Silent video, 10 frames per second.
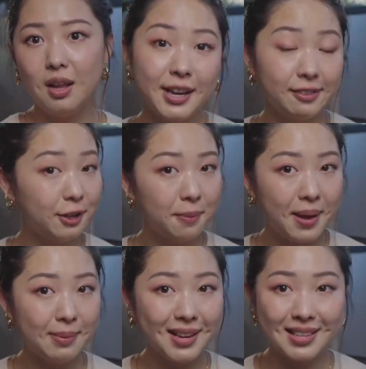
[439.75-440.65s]
If your
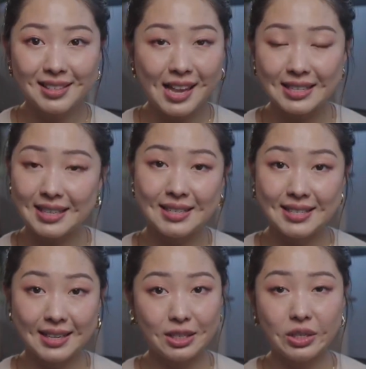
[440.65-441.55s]
baby is less than
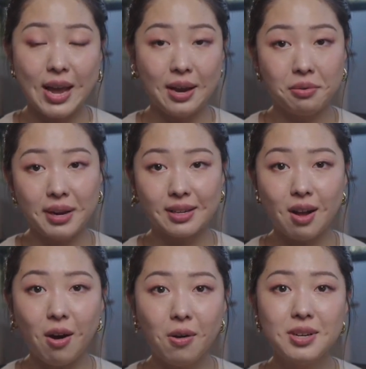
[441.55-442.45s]
6 to 8 weeks
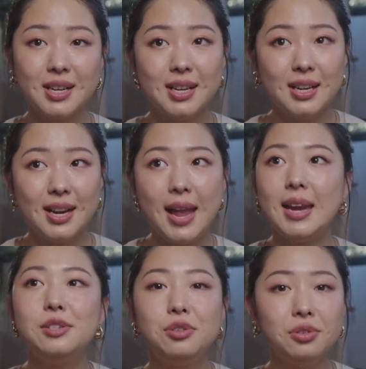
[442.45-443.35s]
old,
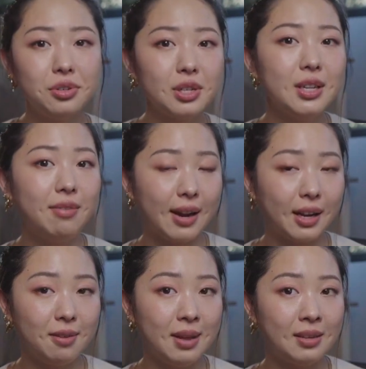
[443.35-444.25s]
it is usually
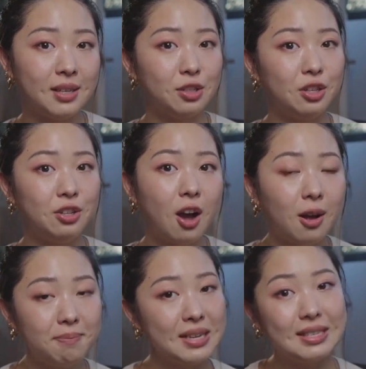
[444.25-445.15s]
recommended to
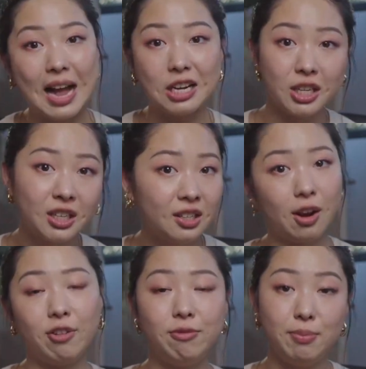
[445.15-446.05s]
not be stashing a
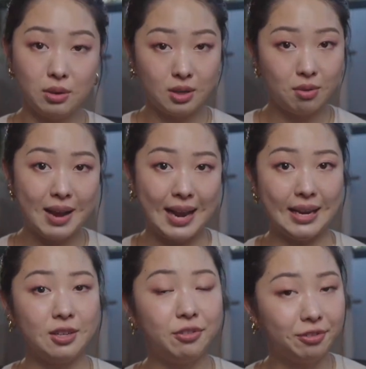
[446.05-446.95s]
lot of milk away
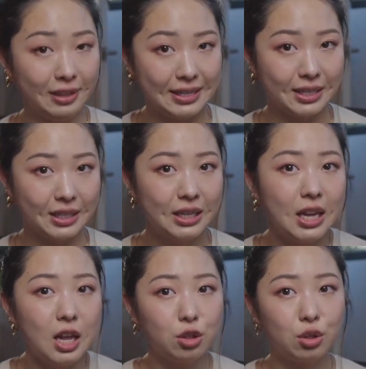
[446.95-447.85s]
in the freezer
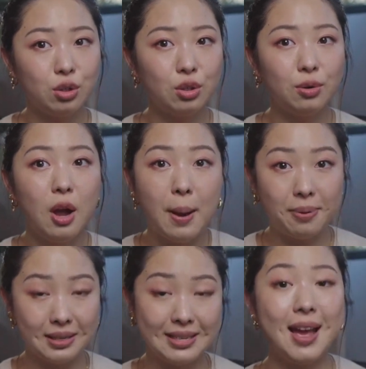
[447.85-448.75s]
to
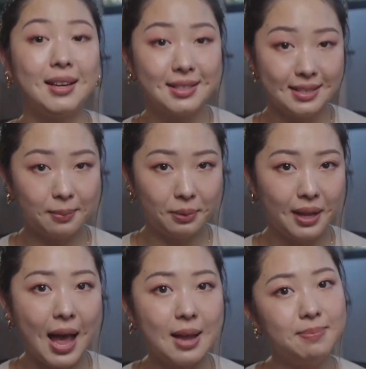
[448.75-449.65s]
protect the
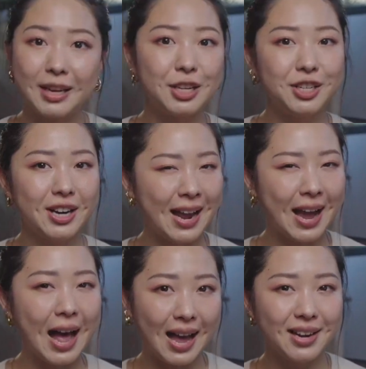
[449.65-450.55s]
supply because you're at
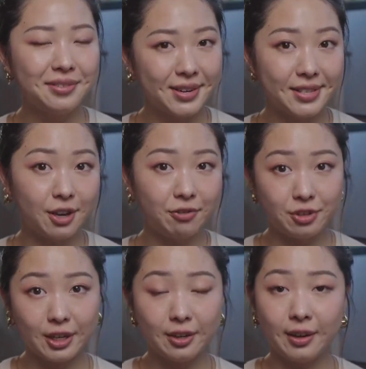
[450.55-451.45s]
a higher risk of
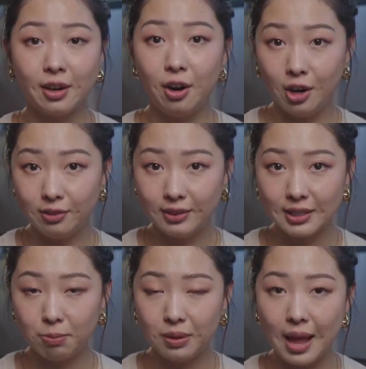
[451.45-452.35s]
triggering an
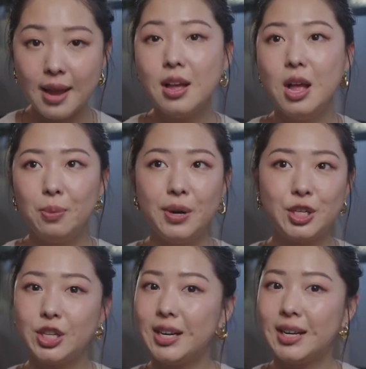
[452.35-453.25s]
oversupply,
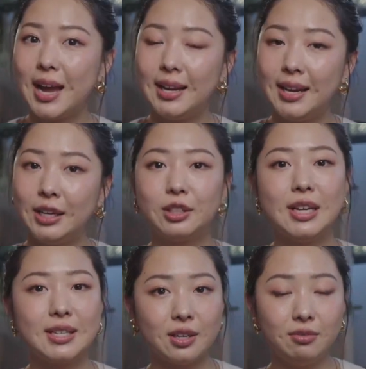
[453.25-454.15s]
which then can
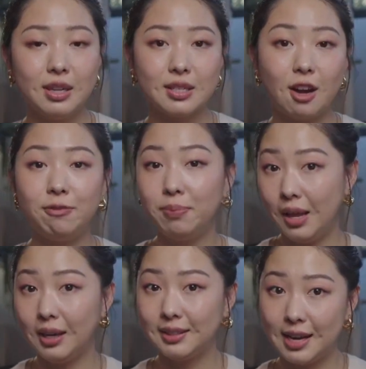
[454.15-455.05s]
increase your risk of
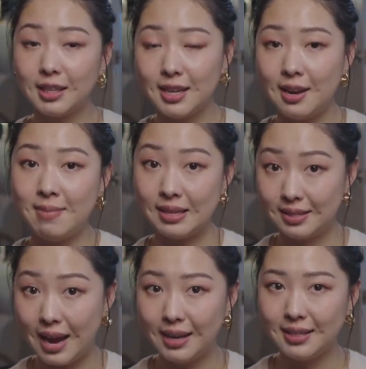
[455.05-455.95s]
plugged duct and
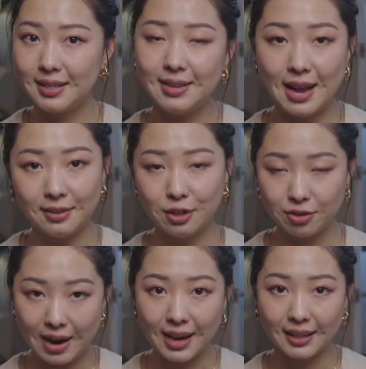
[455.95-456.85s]
mastitis down the
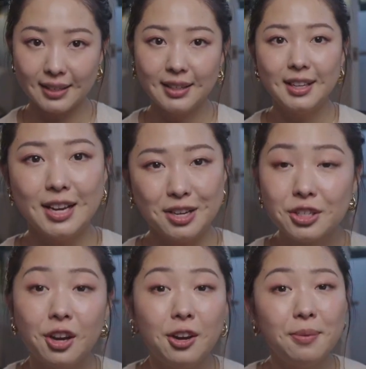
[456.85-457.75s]
track.
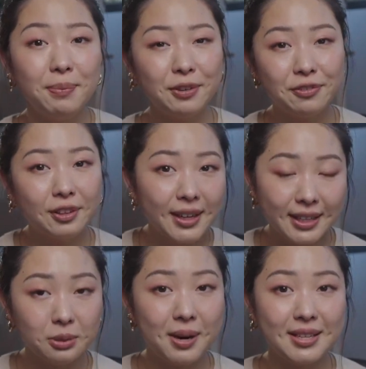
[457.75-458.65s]
So before
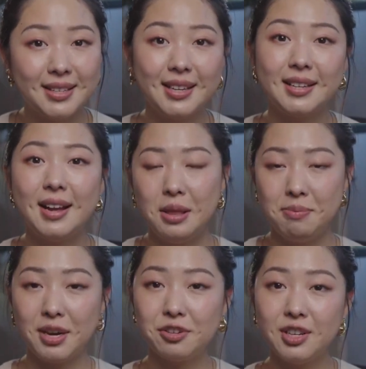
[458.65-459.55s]
expressing,
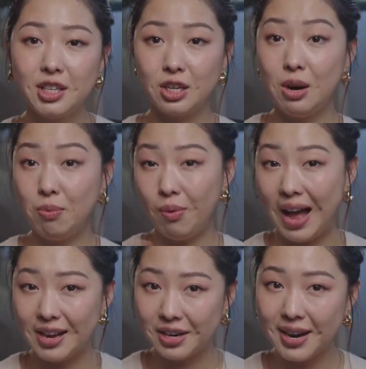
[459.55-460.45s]
make sure you know
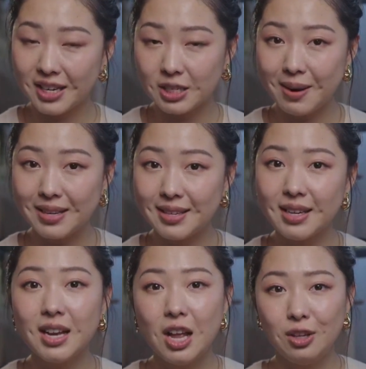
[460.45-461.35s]
why you're
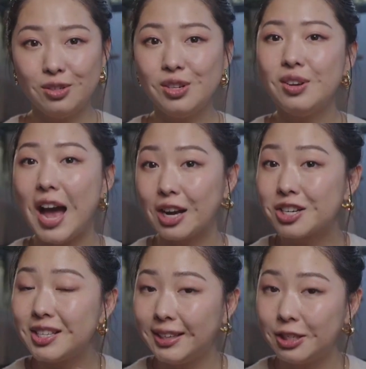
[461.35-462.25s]
expressing. Do you
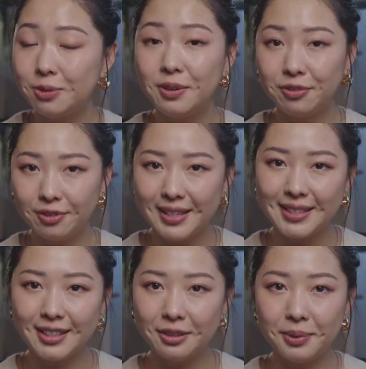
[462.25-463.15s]
actually need to be
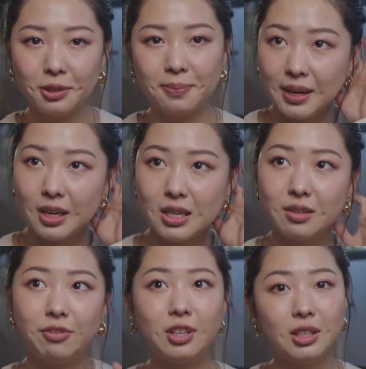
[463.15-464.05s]
freezing your milk?
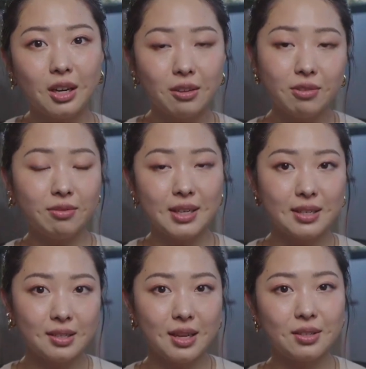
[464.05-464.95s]
Because for a lot of the
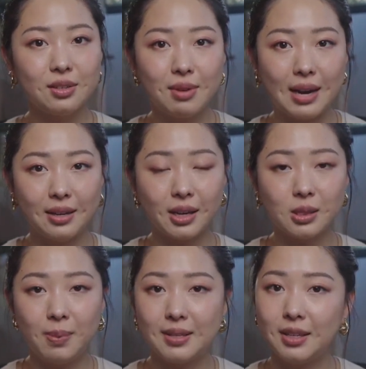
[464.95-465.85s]
reasons as to why you're
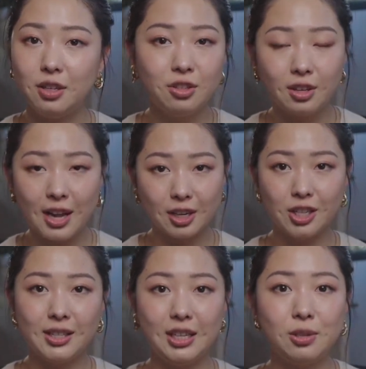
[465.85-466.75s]
expressing, you don't
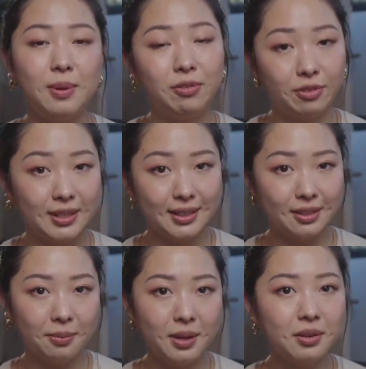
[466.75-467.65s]
actually need to be freezing
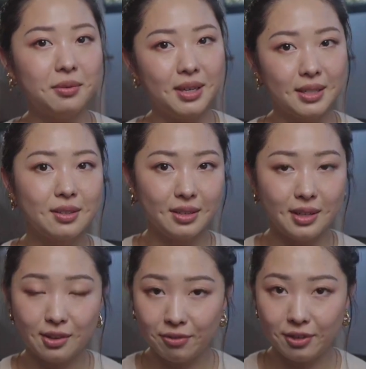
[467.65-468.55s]
your milk when it's good
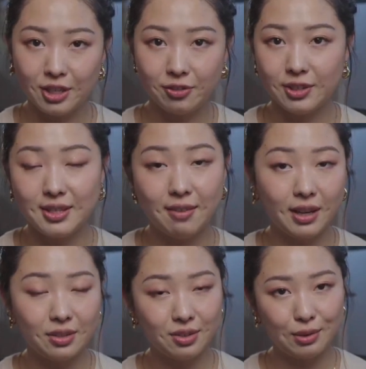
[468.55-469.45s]
in the fridge for
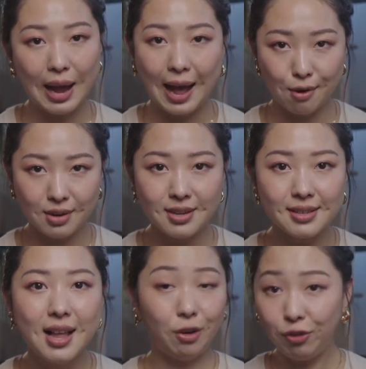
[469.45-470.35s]
72
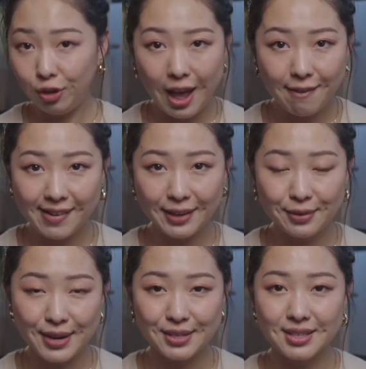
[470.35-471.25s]
hours. If you have any
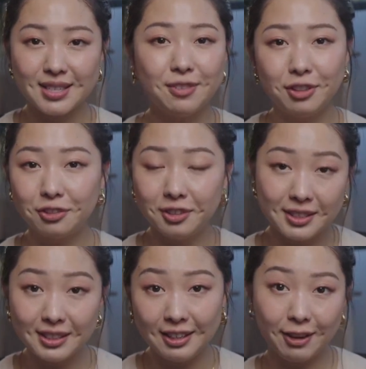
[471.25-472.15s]
questions, feel free
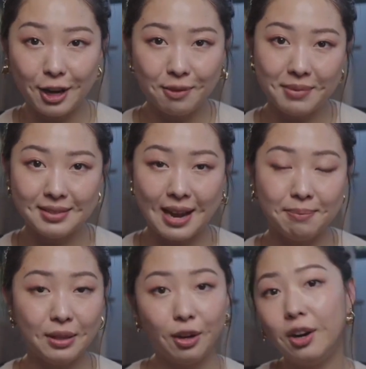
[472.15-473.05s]
to leave a comment
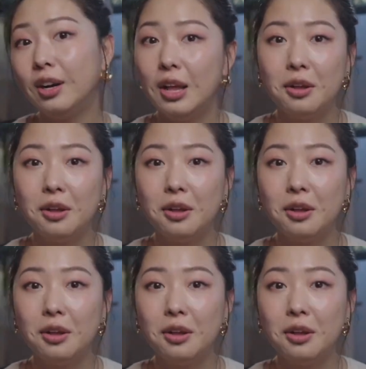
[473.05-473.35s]
down below.